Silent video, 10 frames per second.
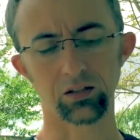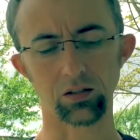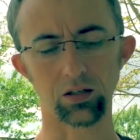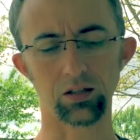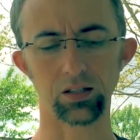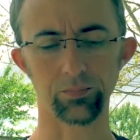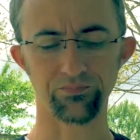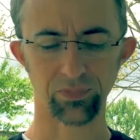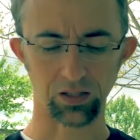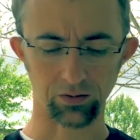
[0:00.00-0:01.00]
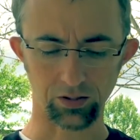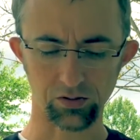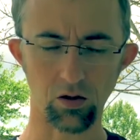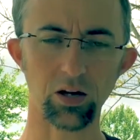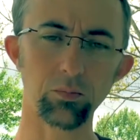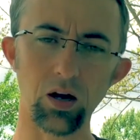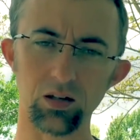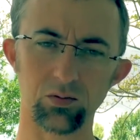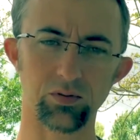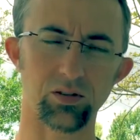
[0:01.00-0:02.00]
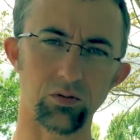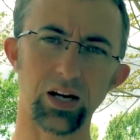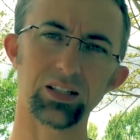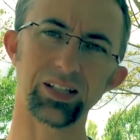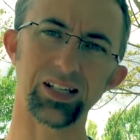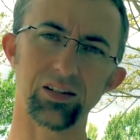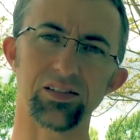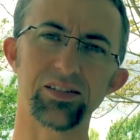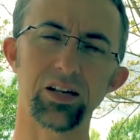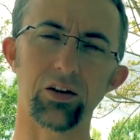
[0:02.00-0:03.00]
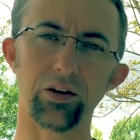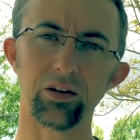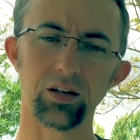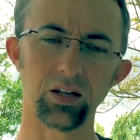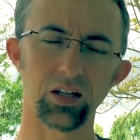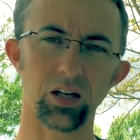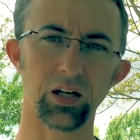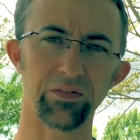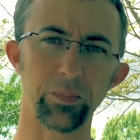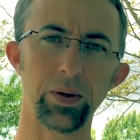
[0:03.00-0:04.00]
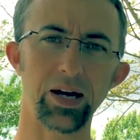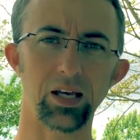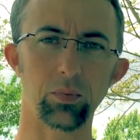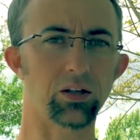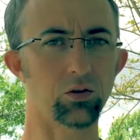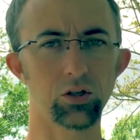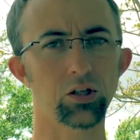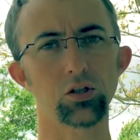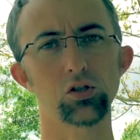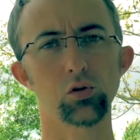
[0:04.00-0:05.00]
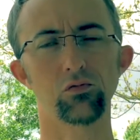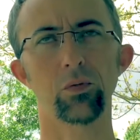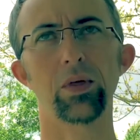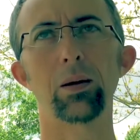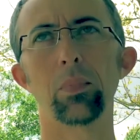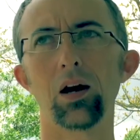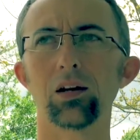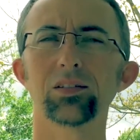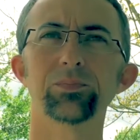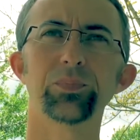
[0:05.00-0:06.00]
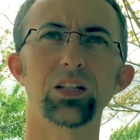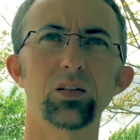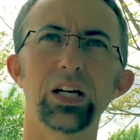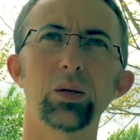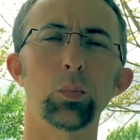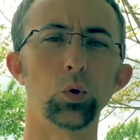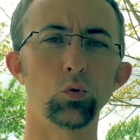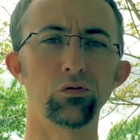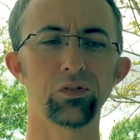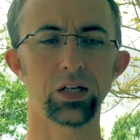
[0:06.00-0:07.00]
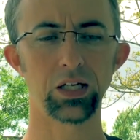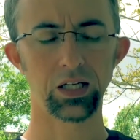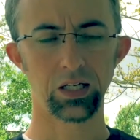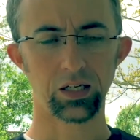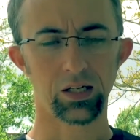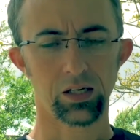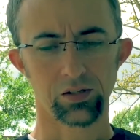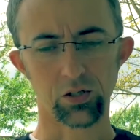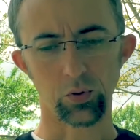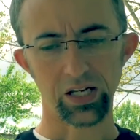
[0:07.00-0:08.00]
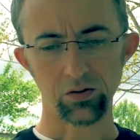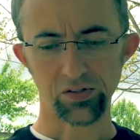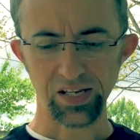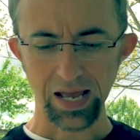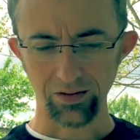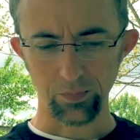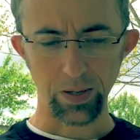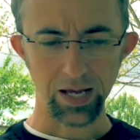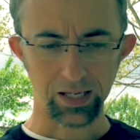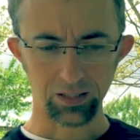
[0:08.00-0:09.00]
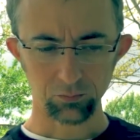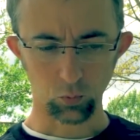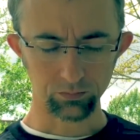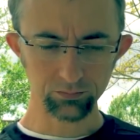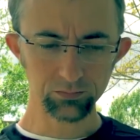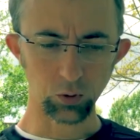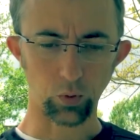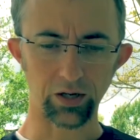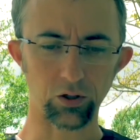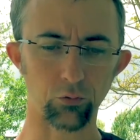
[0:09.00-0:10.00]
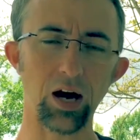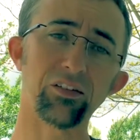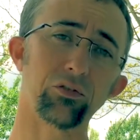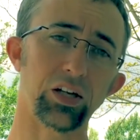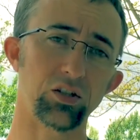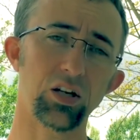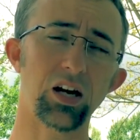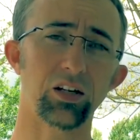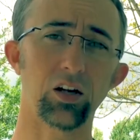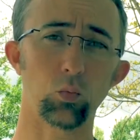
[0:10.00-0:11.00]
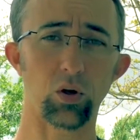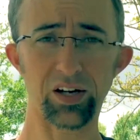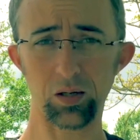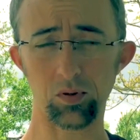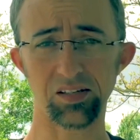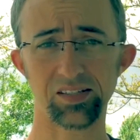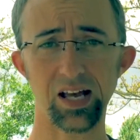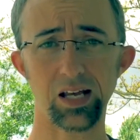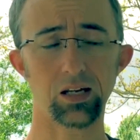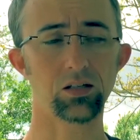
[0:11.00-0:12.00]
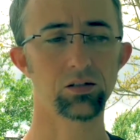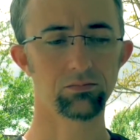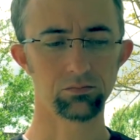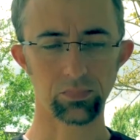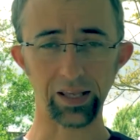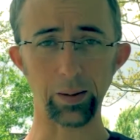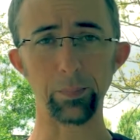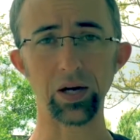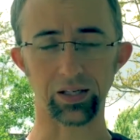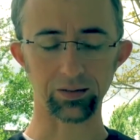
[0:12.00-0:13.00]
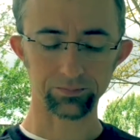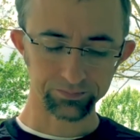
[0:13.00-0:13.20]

The starting box was directly in the center of the bay, but you couldn't shoot from that box. You had to move to either side of the bay where your rifle and shotgun were going to be staged in a bucket,